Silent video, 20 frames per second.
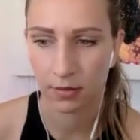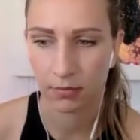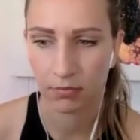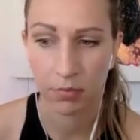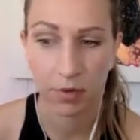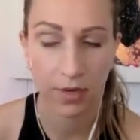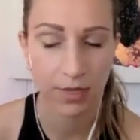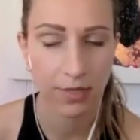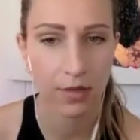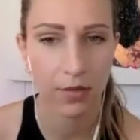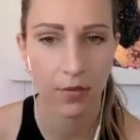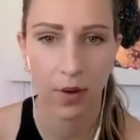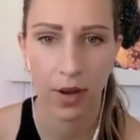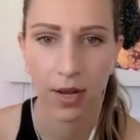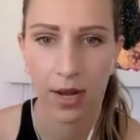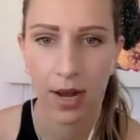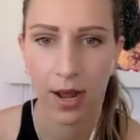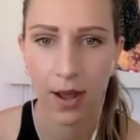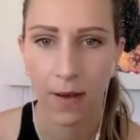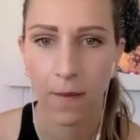present
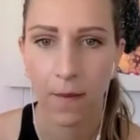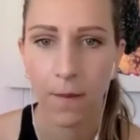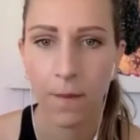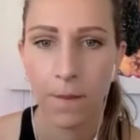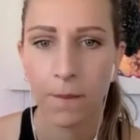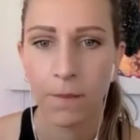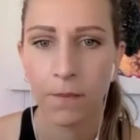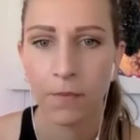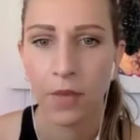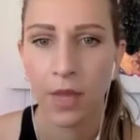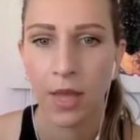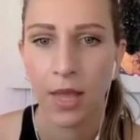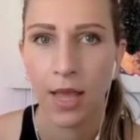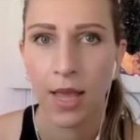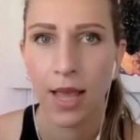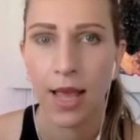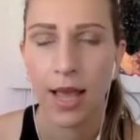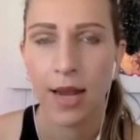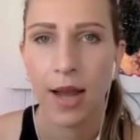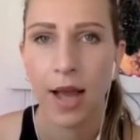right now.
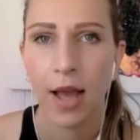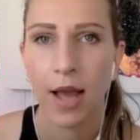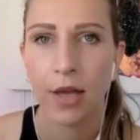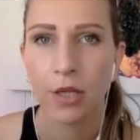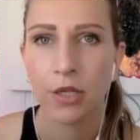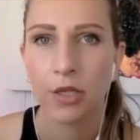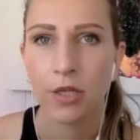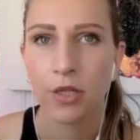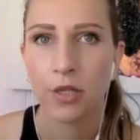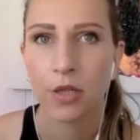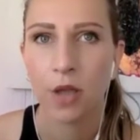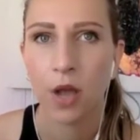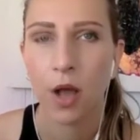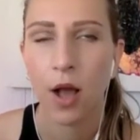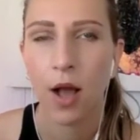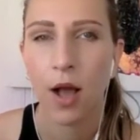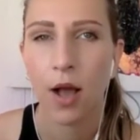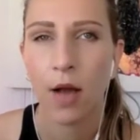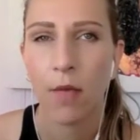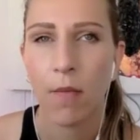And I just saw
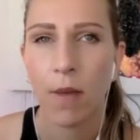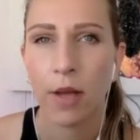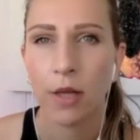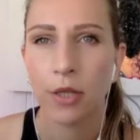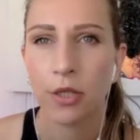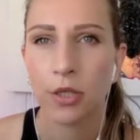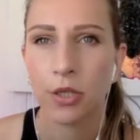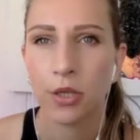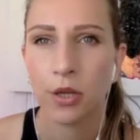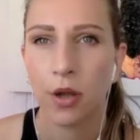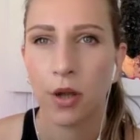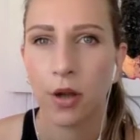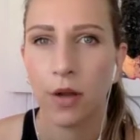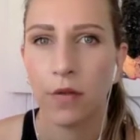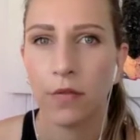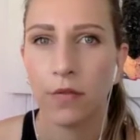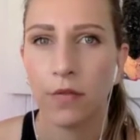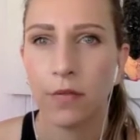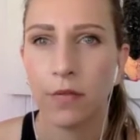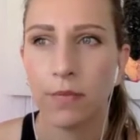how much
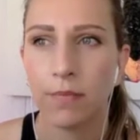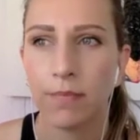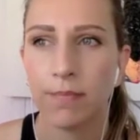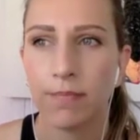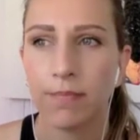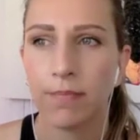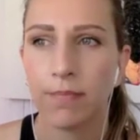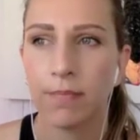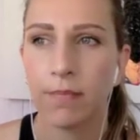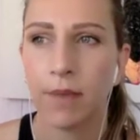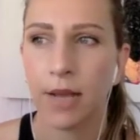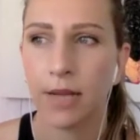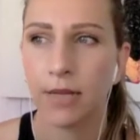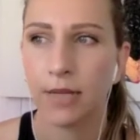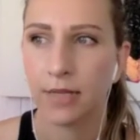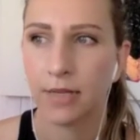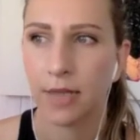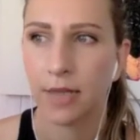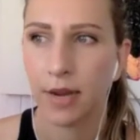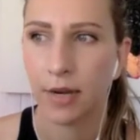of my
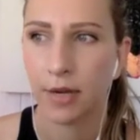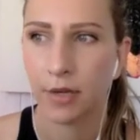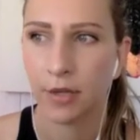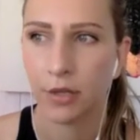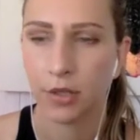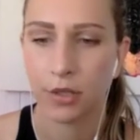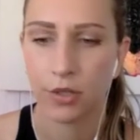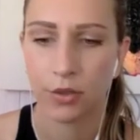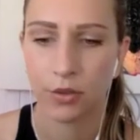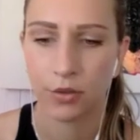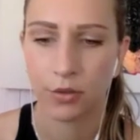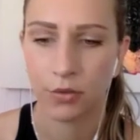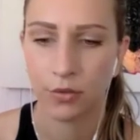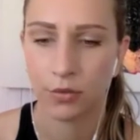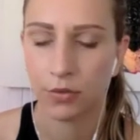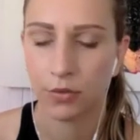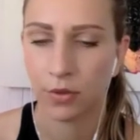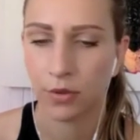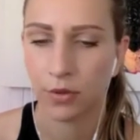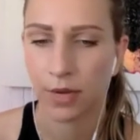desire to
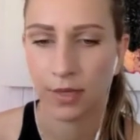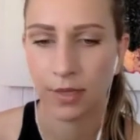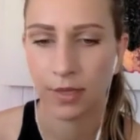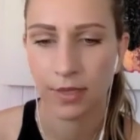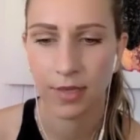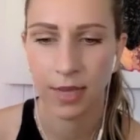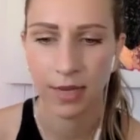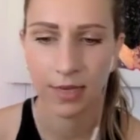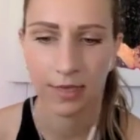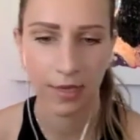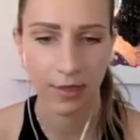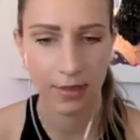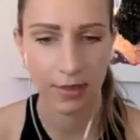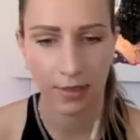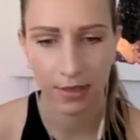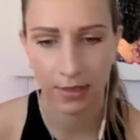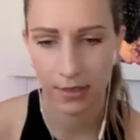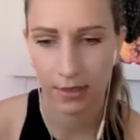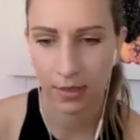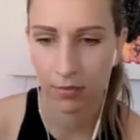create these
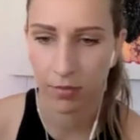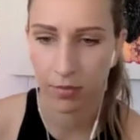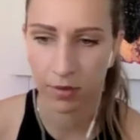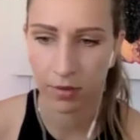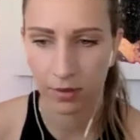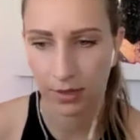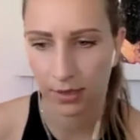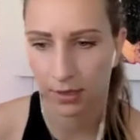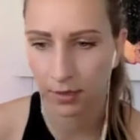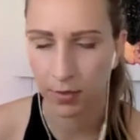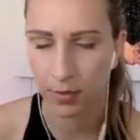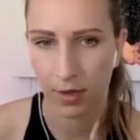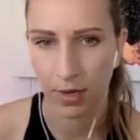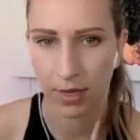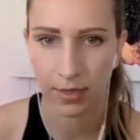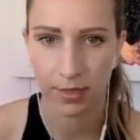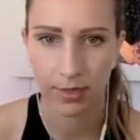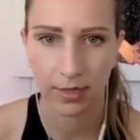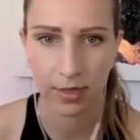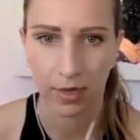identities and build these
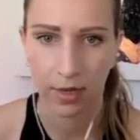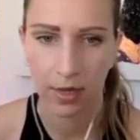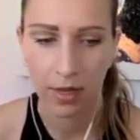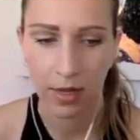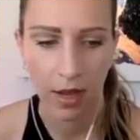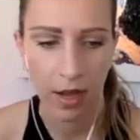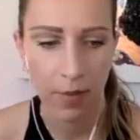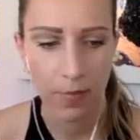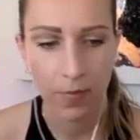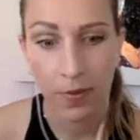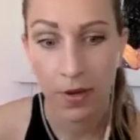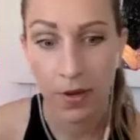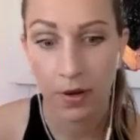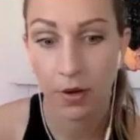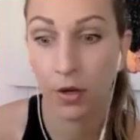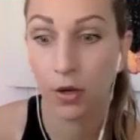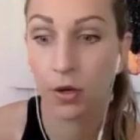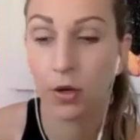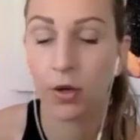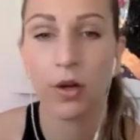brands and appear
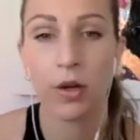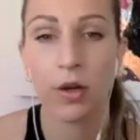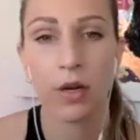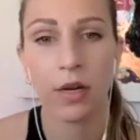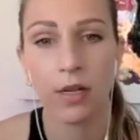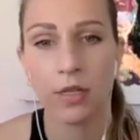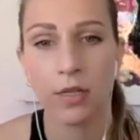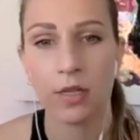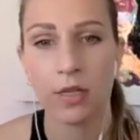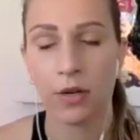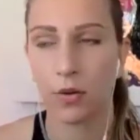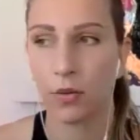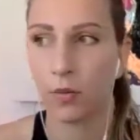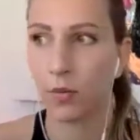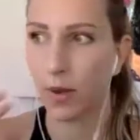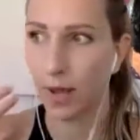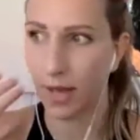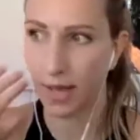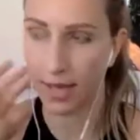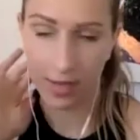good in a certain
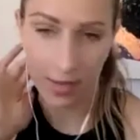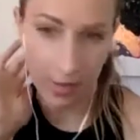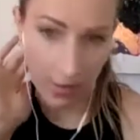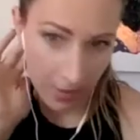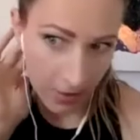way,